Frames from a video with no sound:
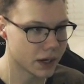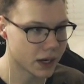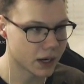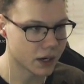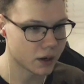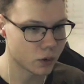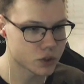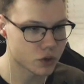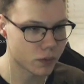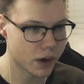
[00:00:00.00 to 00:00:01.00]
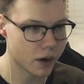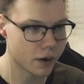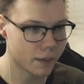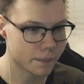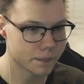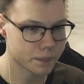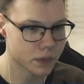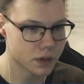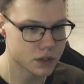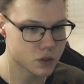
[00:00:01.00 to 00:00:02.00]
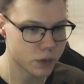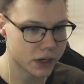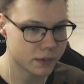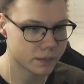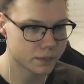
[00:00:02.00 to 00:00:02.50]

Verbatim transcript: I got a ultra rare. Sweet.